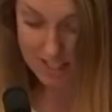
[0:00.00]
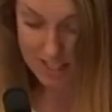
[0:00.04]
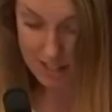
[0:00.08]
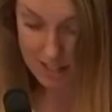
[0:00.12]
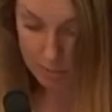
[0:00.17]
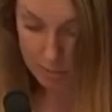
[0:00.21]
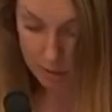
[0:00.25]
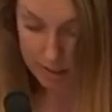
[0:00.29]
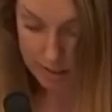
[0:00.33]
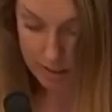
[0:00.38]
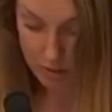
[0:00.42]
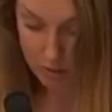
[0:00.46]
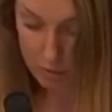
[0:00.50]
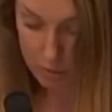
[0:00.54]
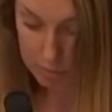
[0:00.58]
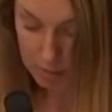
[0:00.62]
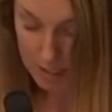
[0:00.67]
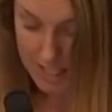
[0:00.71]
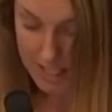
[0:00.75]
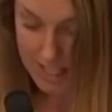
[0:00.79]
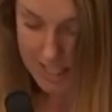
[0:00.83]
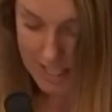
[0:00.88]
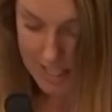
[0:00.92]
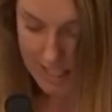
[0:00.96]
Maria
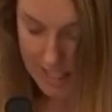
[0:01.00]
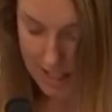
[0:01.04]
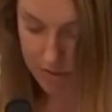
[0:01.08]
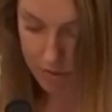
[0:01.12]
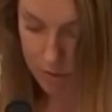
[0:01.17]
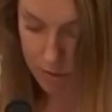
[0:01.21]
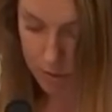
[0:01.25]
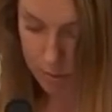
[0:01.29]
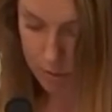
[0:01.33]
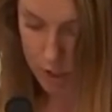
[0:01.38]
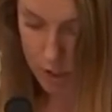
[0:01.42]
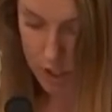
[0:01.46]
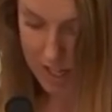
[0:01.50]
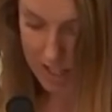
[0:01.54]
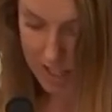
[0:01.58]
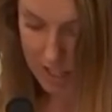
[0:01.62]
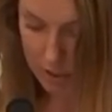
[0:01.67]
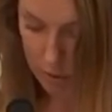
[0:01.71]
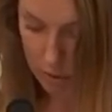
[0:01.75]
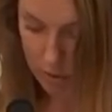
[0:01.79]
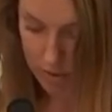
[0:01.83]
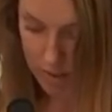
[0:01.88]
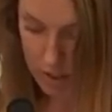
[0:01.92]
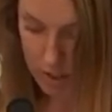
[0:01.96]
Caffrey, a
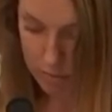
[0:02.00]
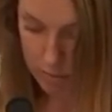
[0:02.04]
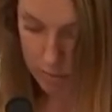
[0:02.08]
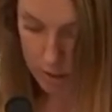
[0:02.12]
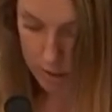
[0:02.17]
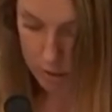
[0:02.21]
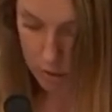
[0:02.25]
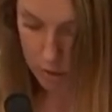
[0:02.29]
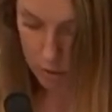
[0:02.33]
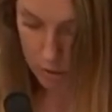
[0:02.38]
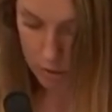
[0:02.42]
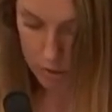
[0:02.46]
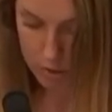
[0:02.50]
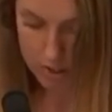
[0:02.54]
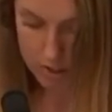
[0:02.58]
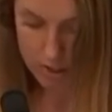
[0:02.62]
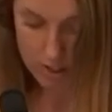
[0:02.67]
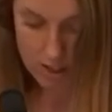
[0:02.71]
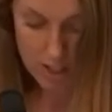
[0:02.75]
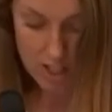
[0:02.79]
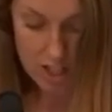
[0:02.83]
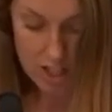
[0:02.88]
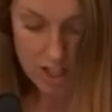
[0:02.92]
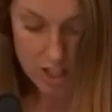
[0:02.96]
climate scientist with the
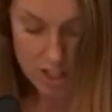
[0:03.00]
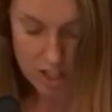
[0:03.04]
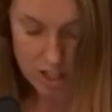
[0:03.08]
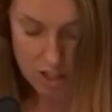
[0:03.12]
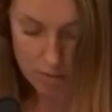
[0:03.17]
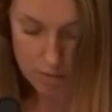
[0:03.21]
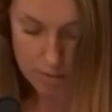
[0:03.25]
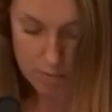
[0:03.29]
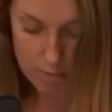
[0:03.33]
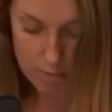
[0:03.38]
National Park